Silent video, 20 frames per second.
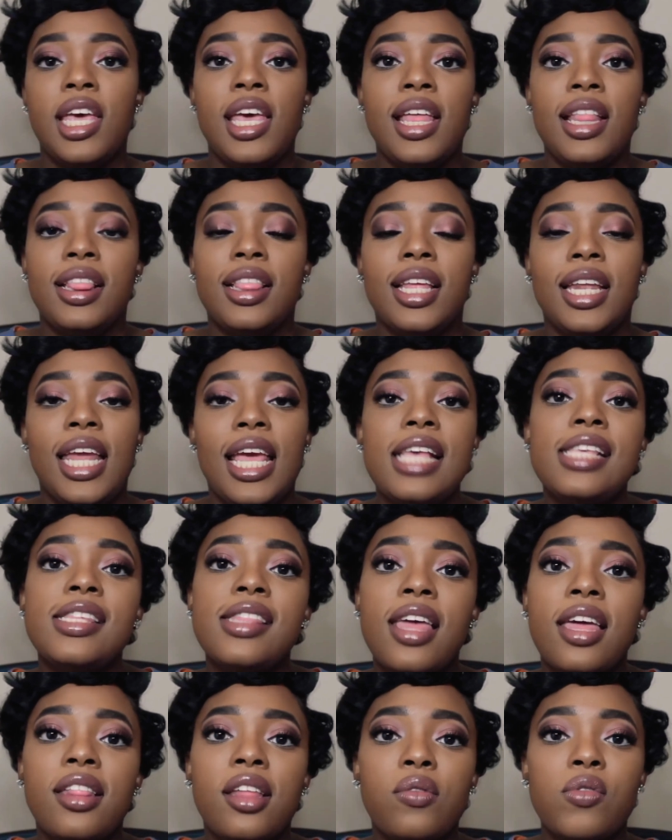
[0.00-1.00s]
The next
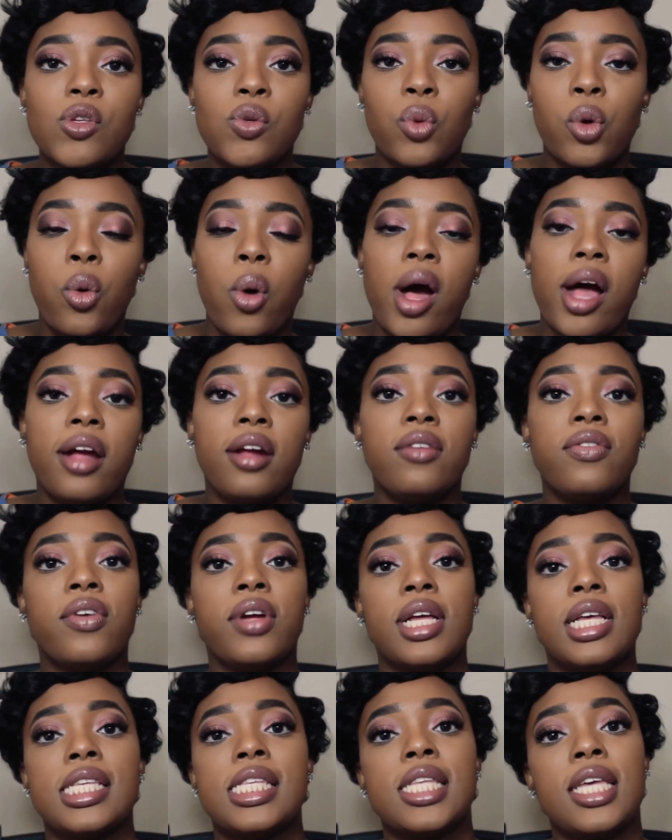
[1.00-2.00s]
thing that was required for
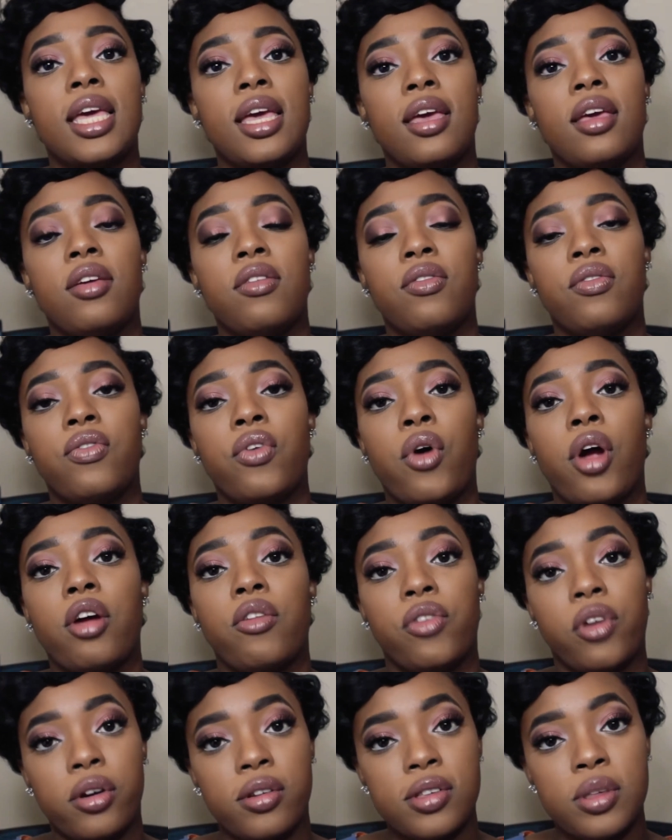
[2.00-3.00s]
us to get for our
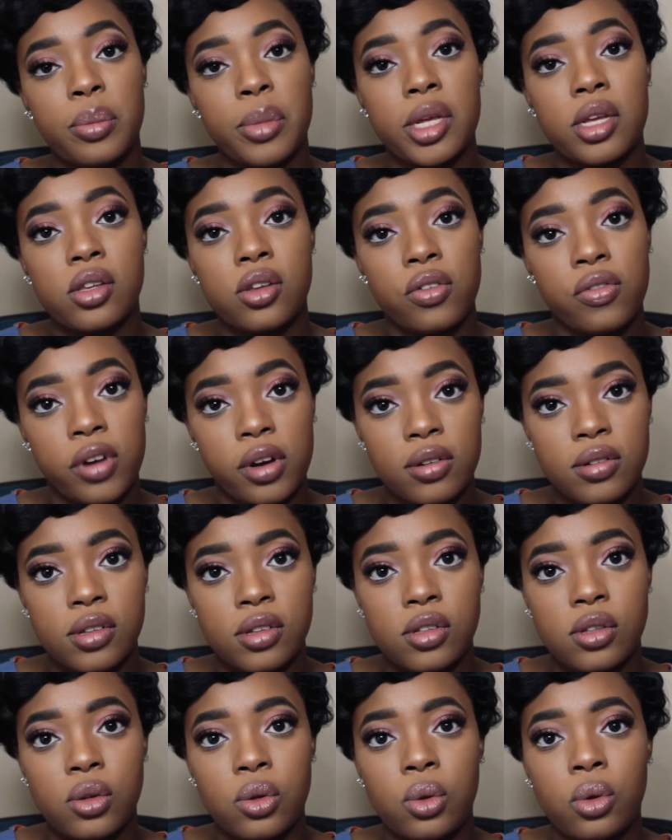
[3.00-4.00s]
first semester of nursing
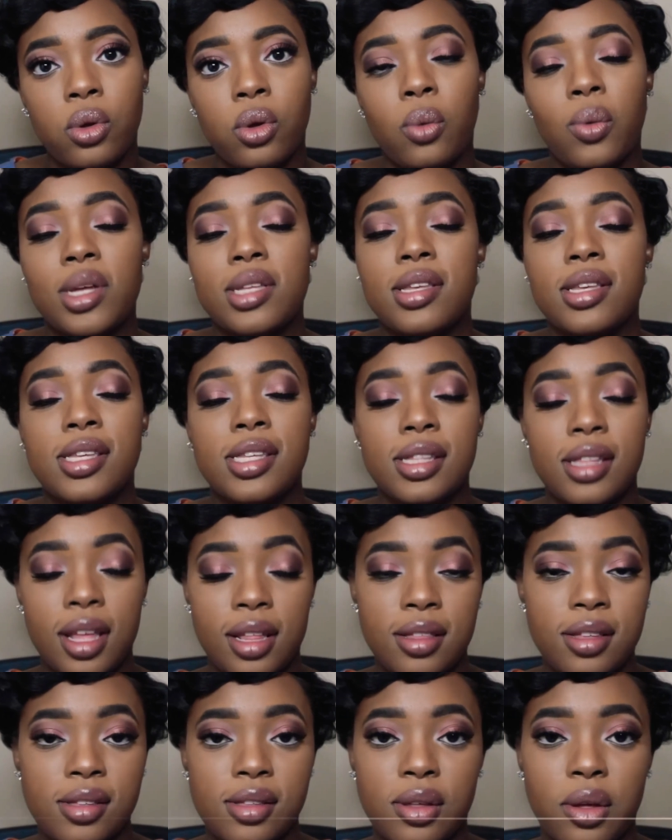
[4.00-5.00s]
school was a
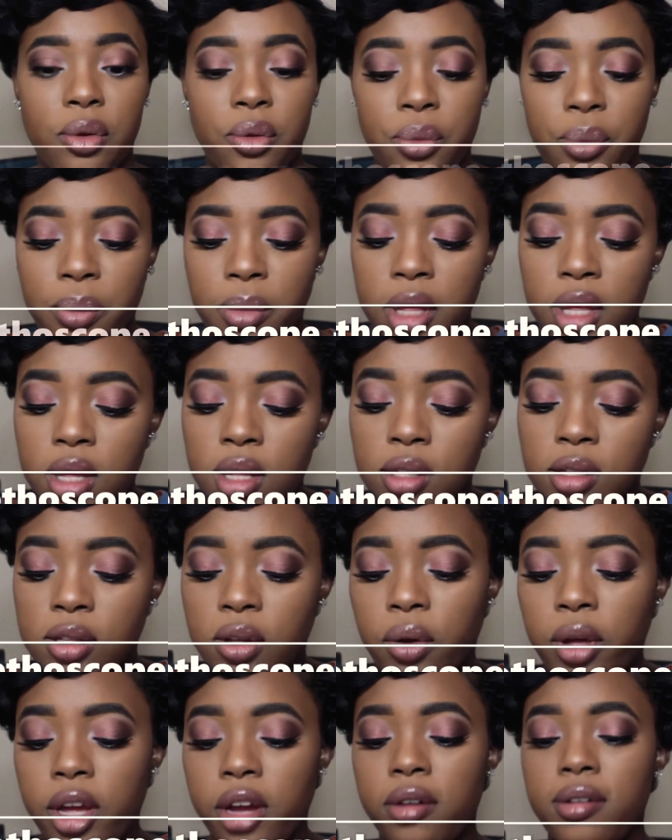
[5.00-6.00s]
stethoscope. So
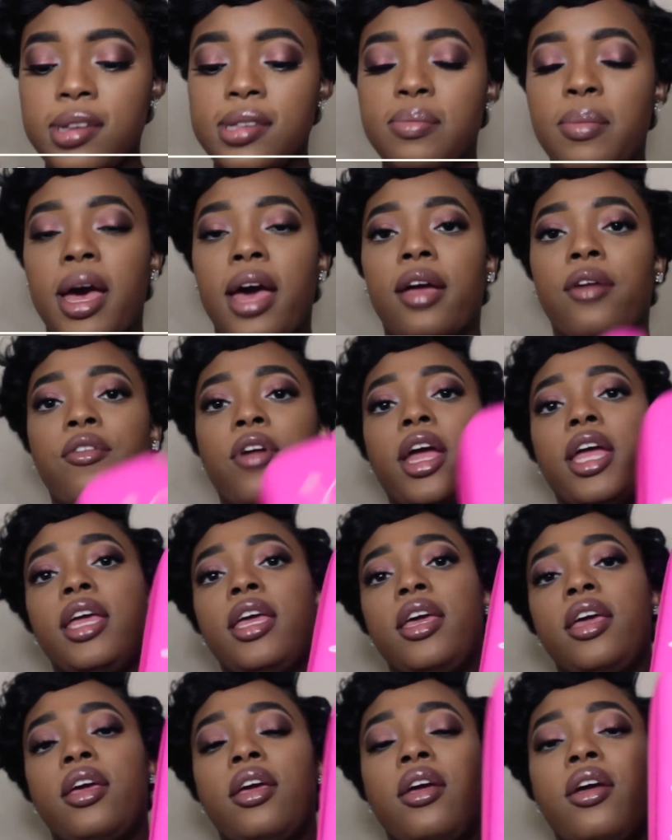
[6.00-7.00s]
here is mine right
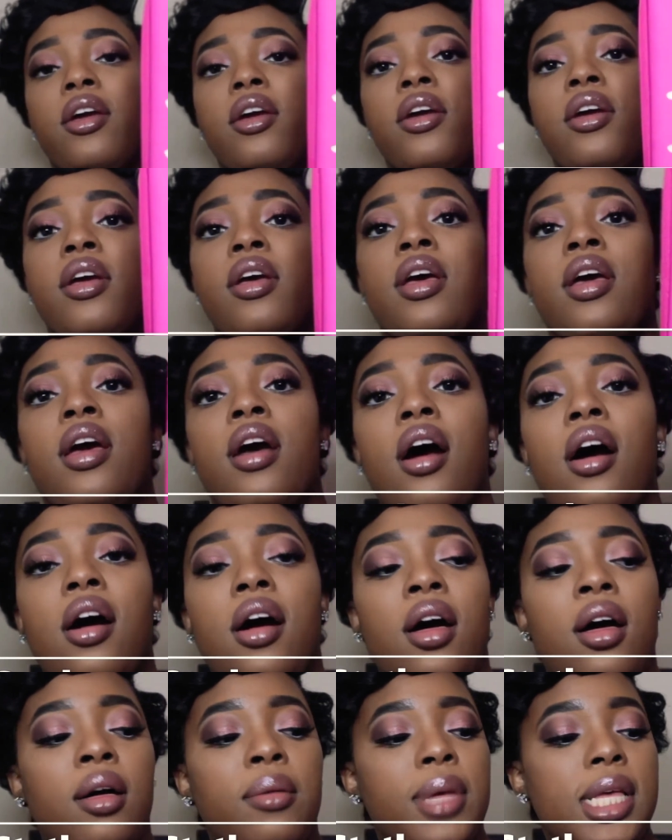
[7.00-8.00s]
here.
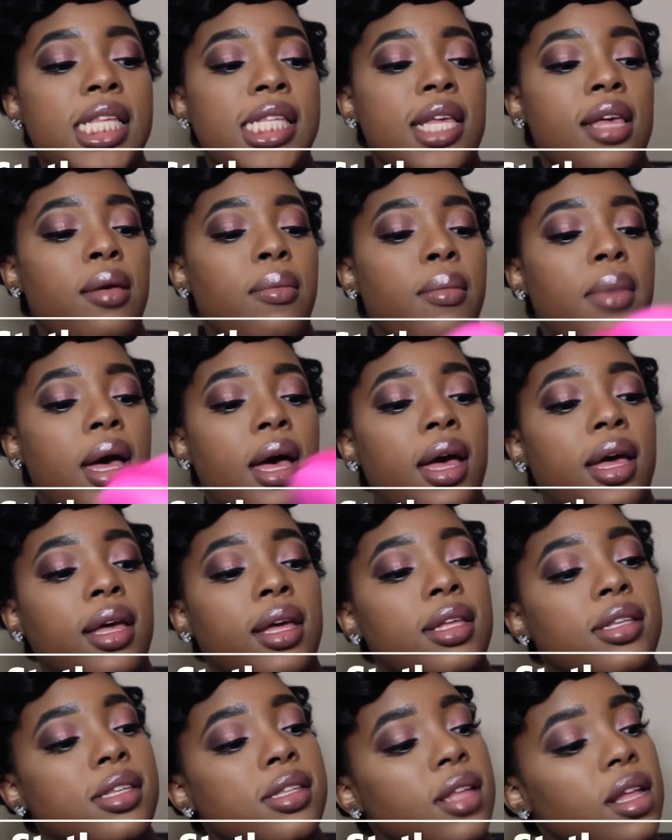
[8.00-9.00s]
It's in my
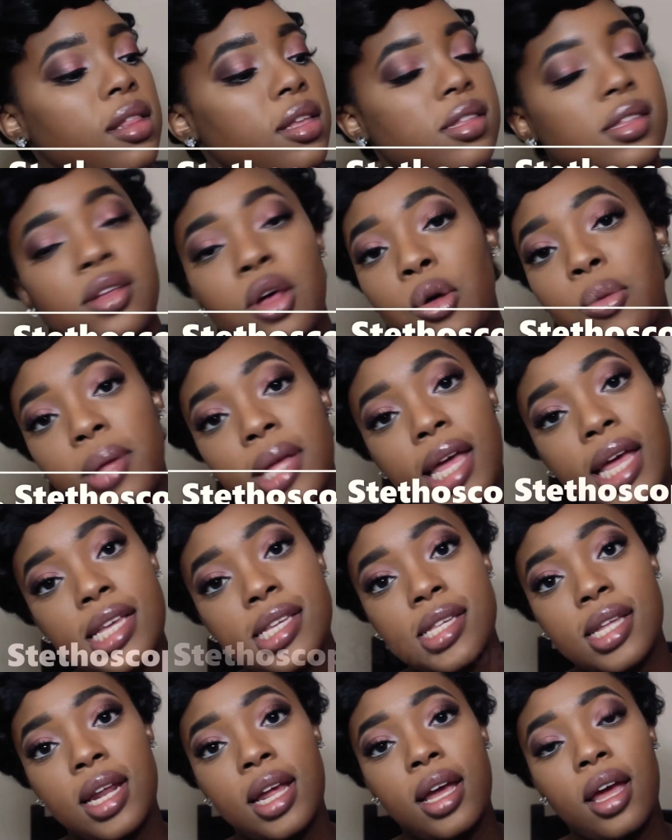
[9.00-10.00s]
stethoscope case
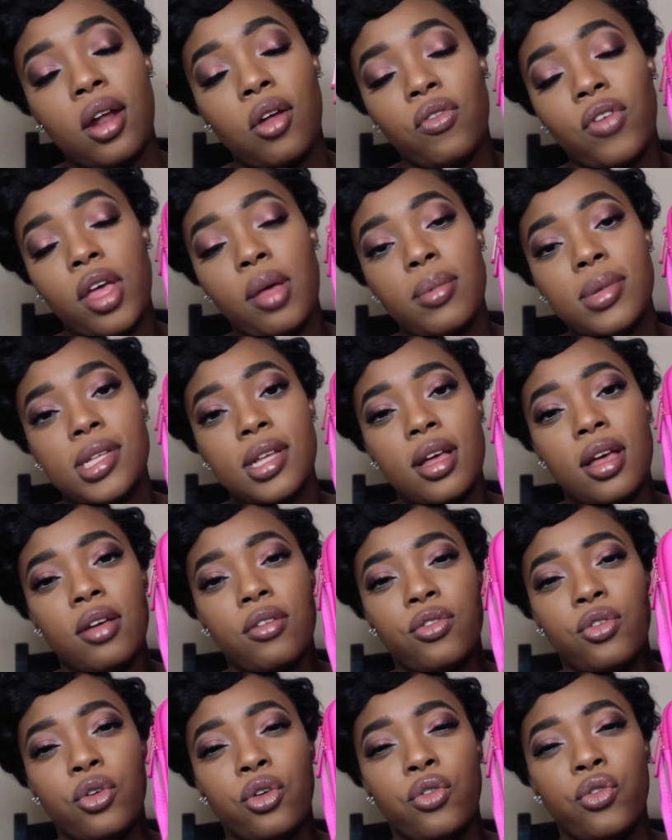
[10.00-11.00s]
that I got off Amazon
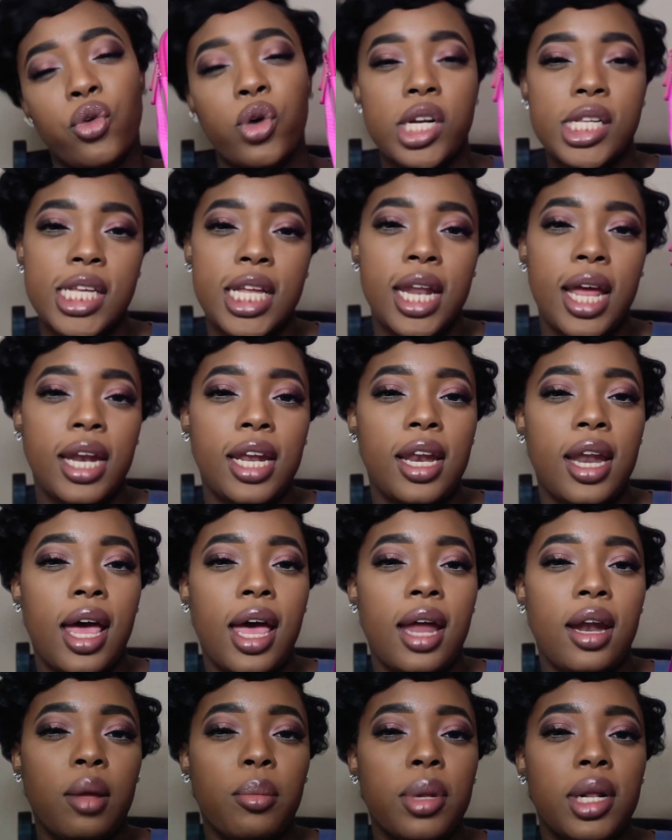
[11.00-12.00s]
for $14.99,
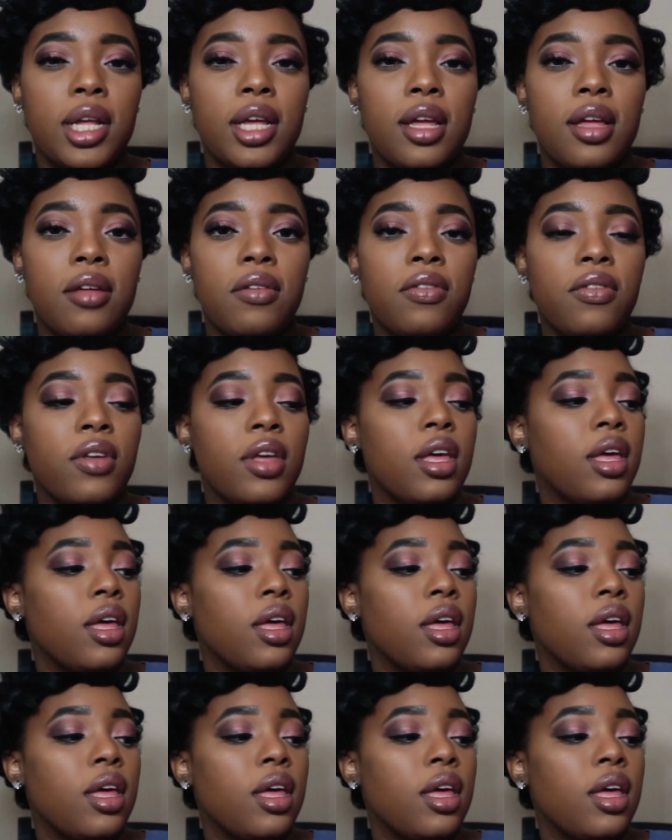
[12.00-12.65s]
I believe.